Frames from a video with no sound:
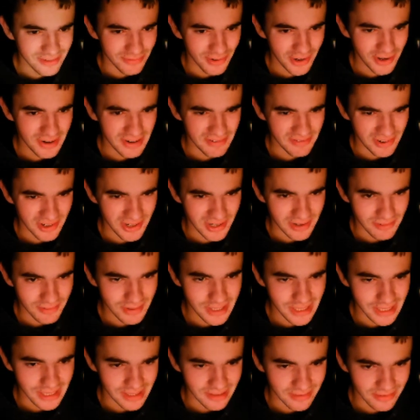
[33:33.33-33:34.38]
very, very
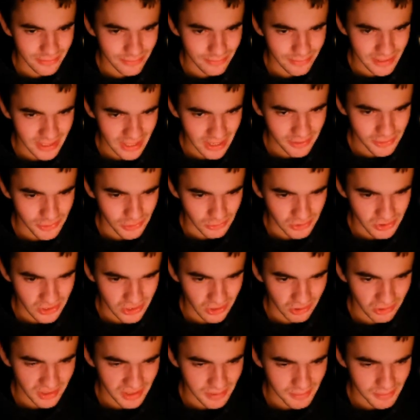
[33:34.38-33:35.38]
weird. It's total stock